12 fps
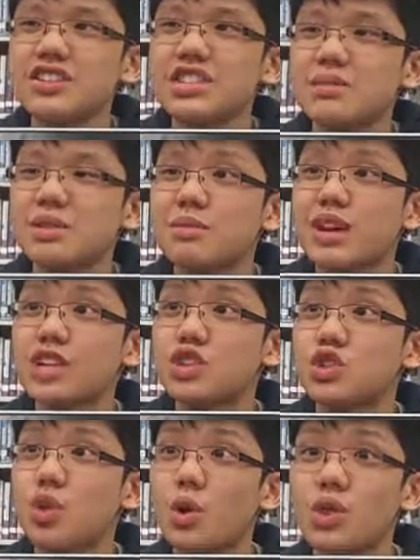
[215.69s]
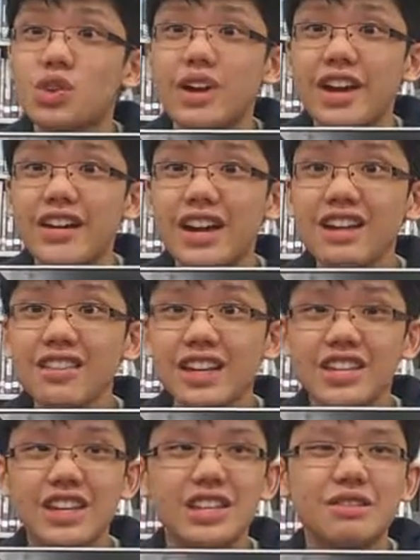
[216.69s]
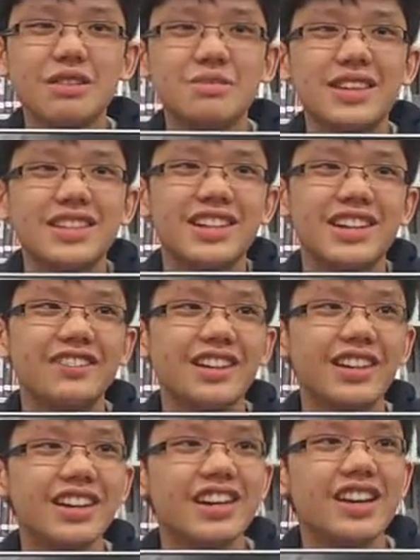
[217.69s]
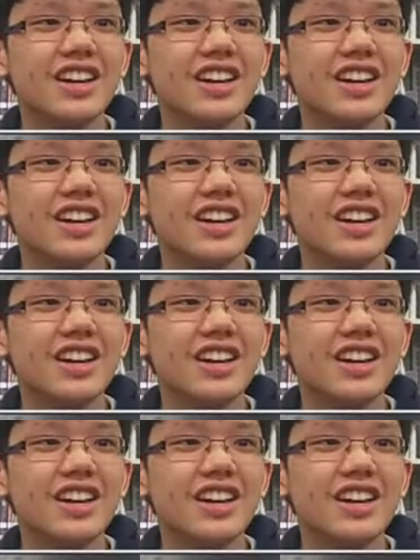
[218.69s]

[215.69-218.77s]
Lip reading: Some of them had torn their hair out and nothing was being done about it.